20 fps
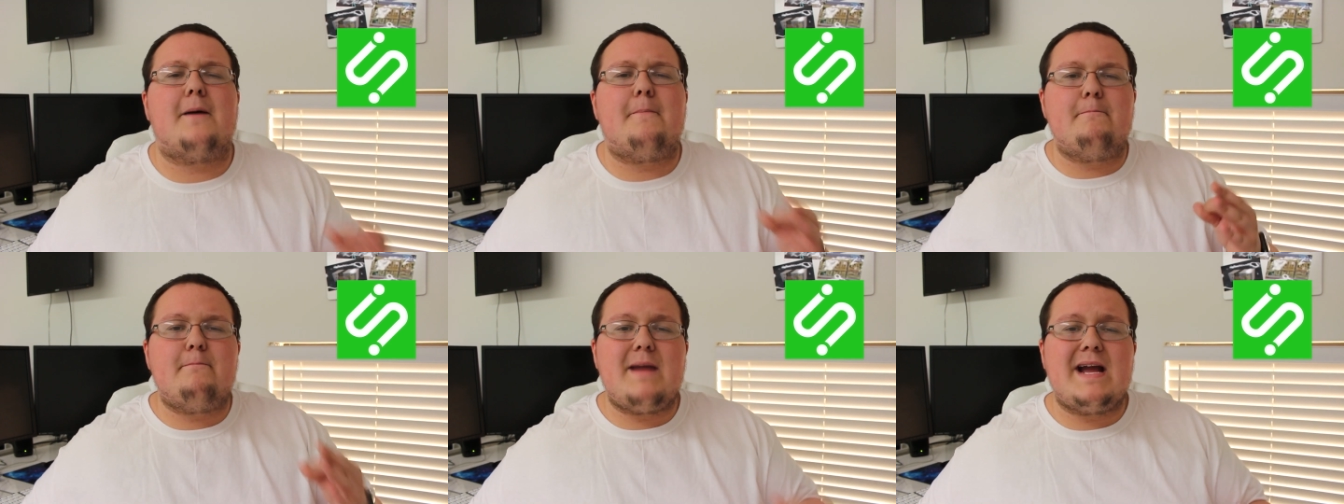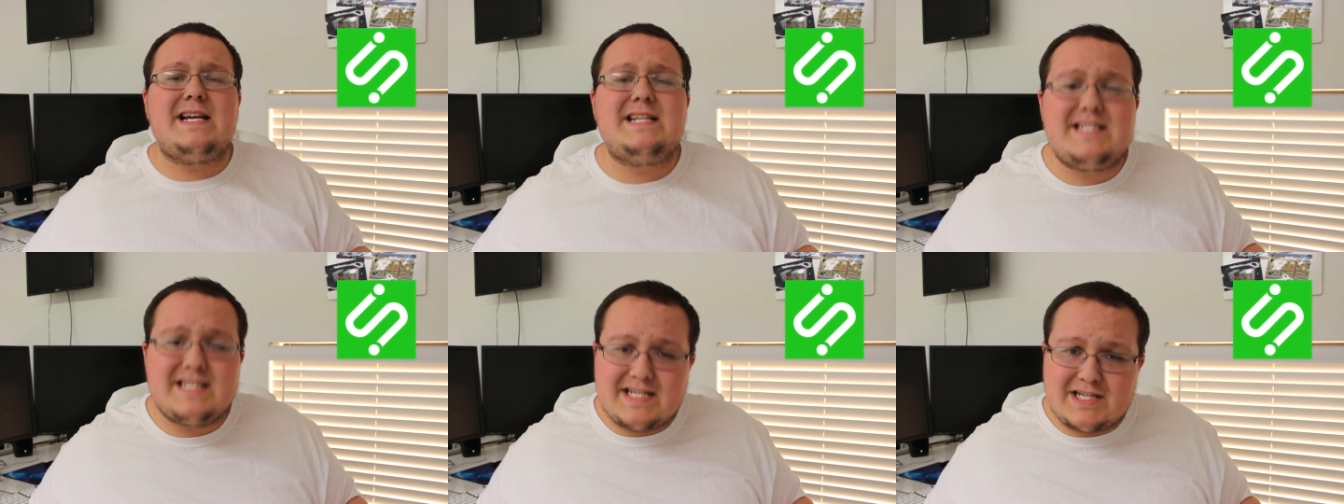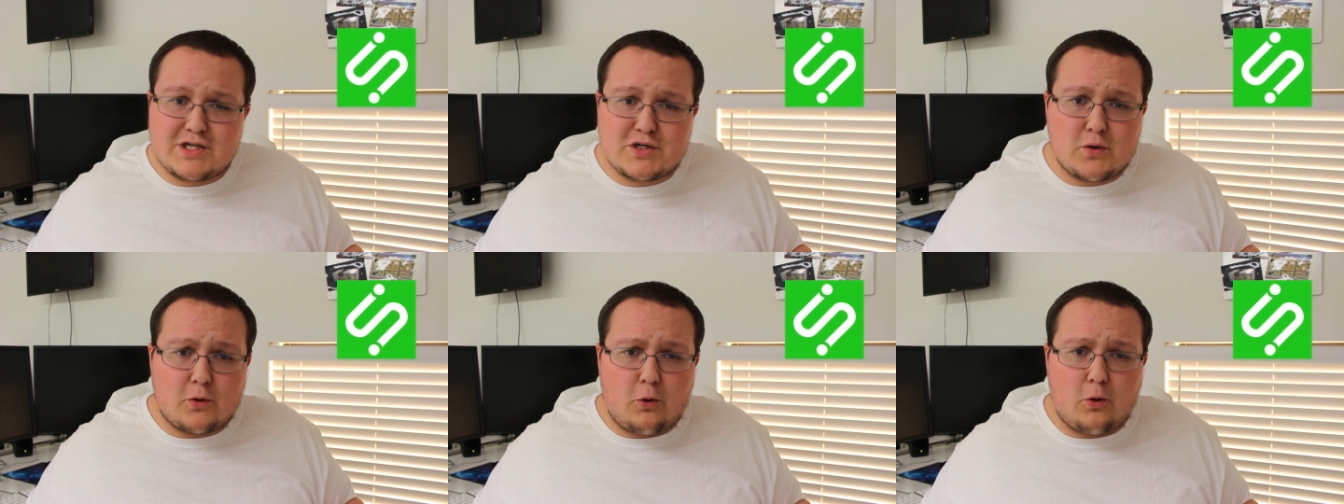
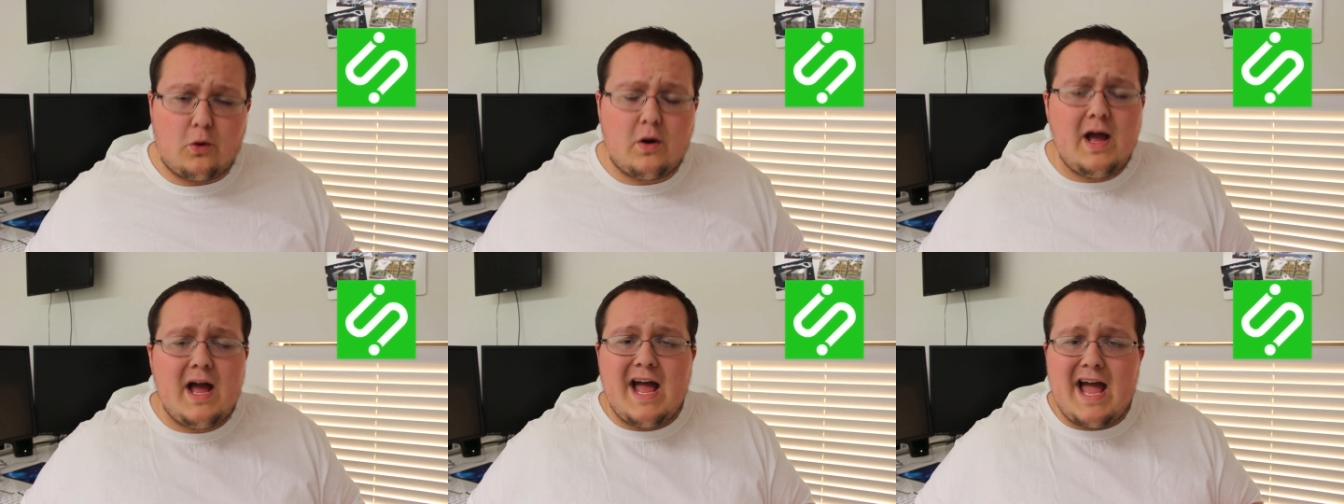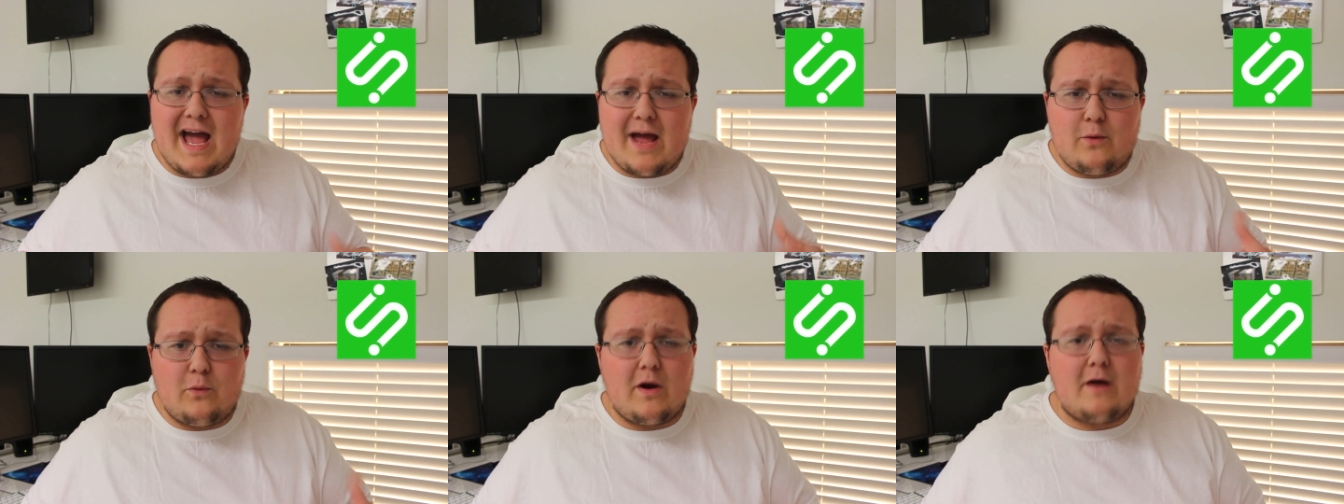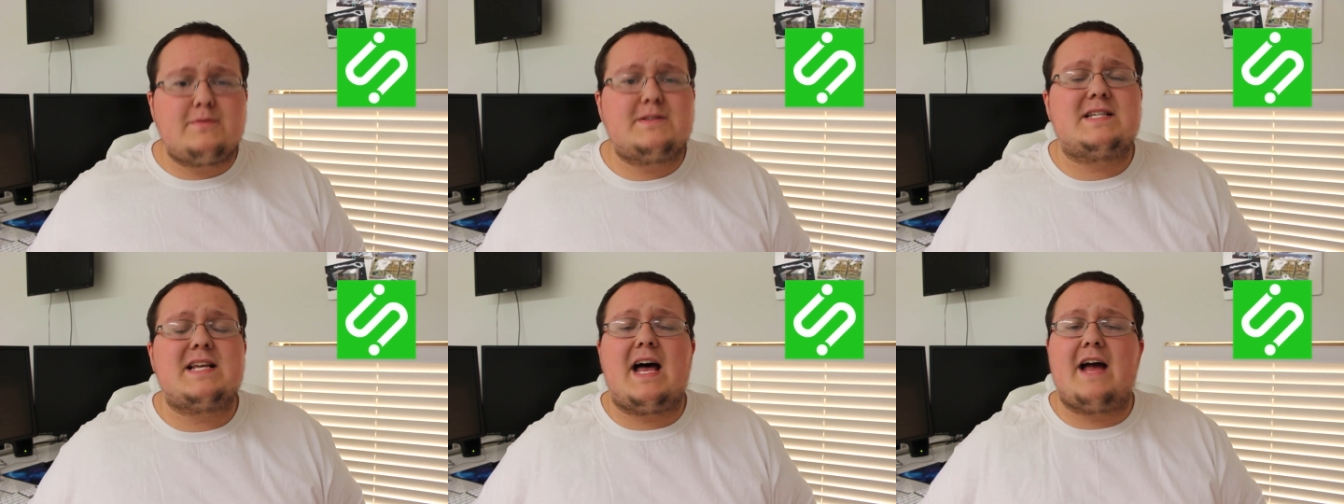amazing tool and
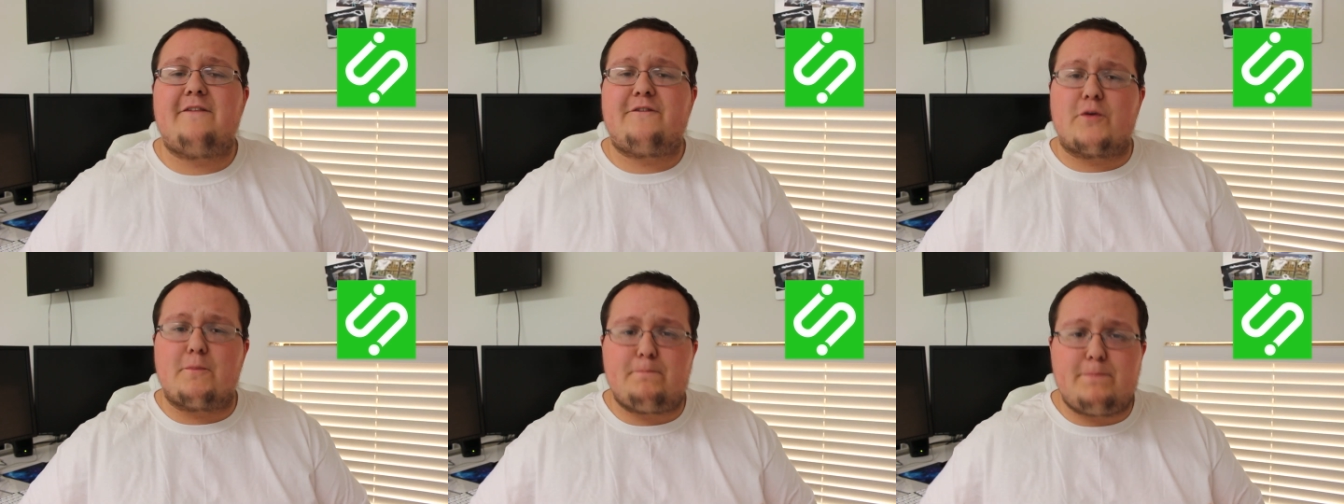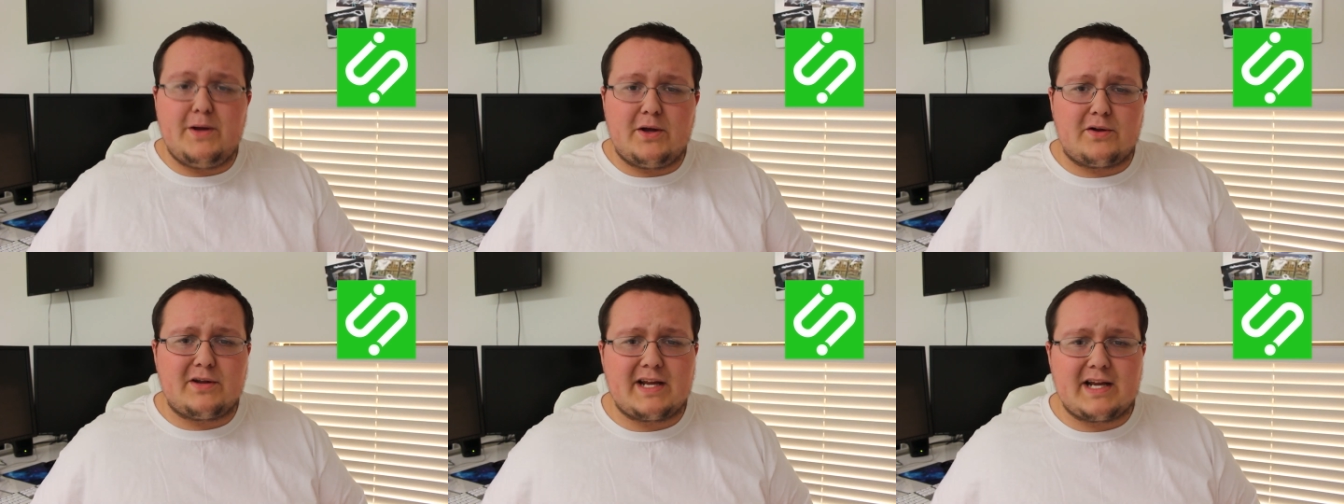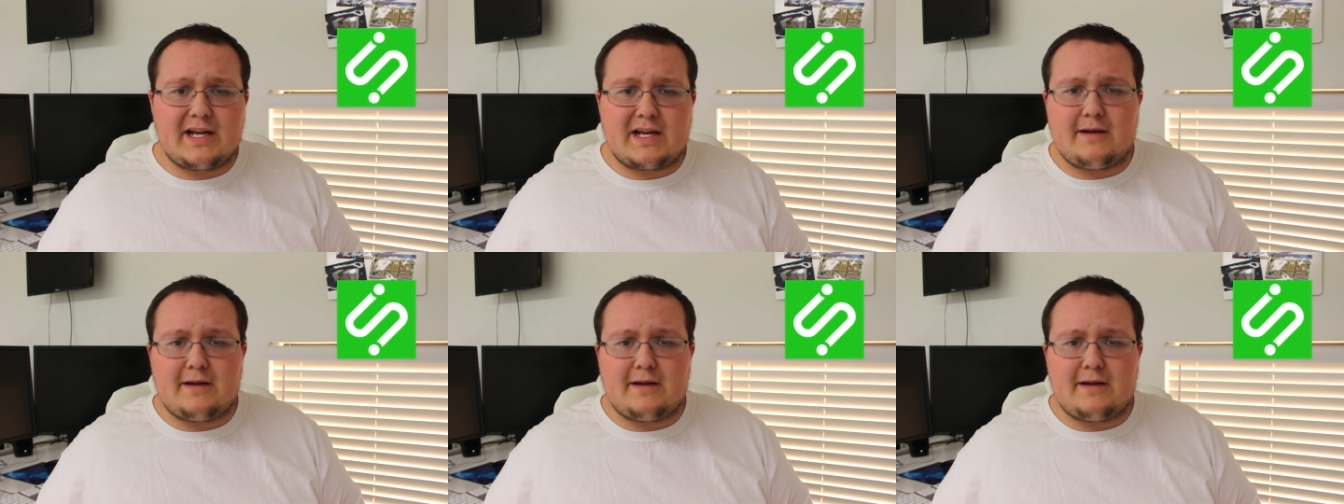website for building